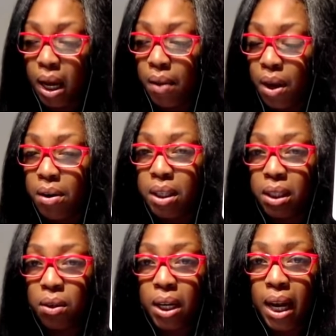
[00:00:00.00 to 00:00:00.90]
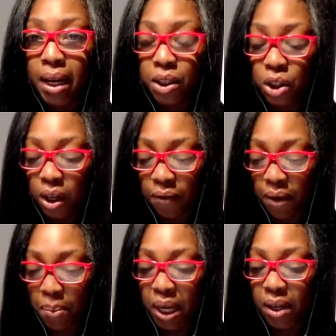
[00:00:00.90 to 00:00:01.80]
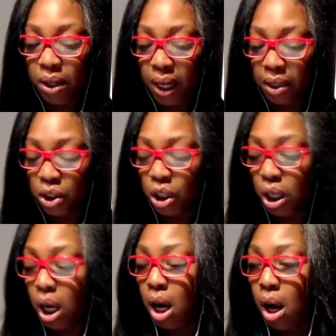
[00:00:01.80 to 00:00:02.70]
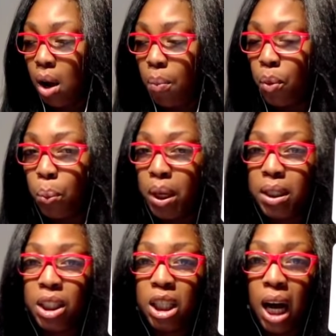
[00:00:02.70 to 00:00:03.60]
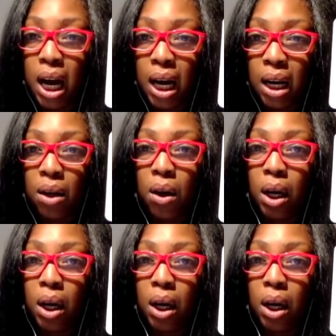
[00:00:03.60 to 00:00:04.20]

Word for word: there is a connection, a family connection with a child.